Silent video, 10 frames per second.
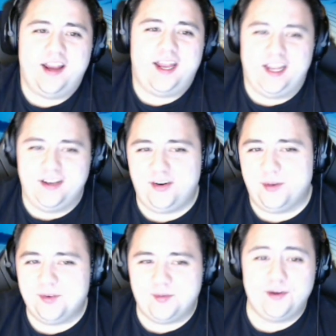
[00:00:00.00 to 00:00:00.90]
in
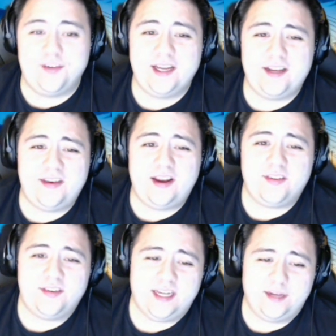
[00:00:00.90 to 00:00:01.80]
terms of your ticket
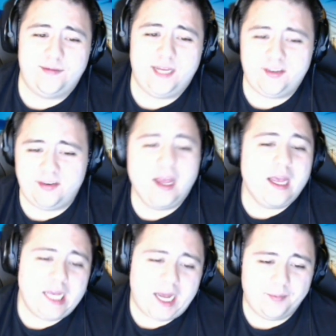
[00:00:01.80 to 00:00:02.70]
sales and ticket fees,
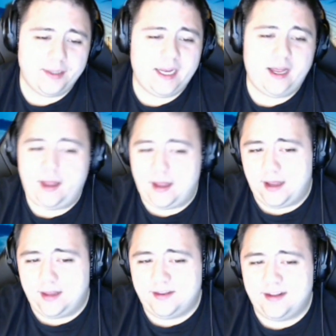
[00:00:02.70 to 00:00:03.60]
I really
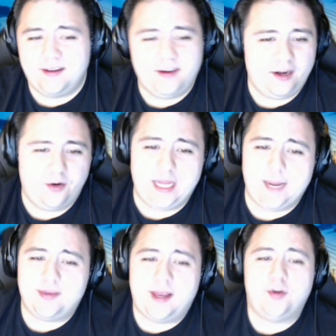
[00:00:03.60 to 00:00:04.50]
uh, think you know
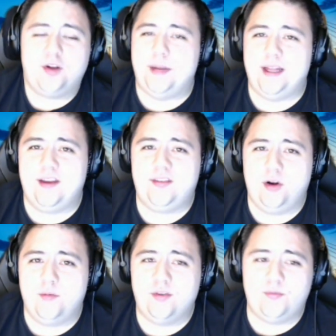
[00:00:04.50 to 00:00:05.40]
Game Time could be the
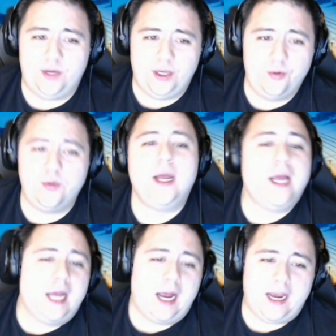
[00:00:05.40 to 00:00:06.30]
service for you.
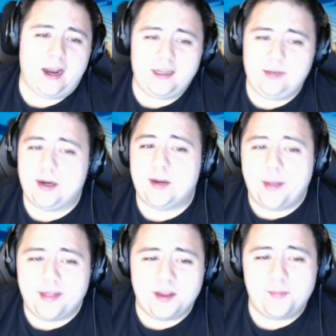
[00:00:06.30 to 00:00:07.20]
I highly
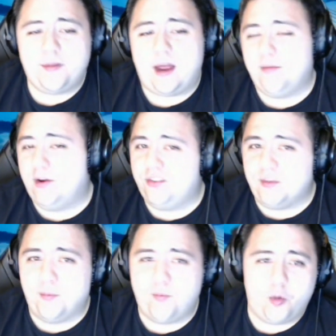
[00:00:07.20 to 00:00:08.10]
recommend them. I've used
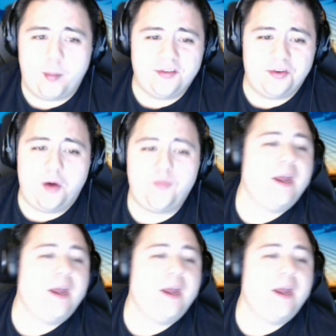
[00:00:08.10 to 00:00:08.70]
them before myself.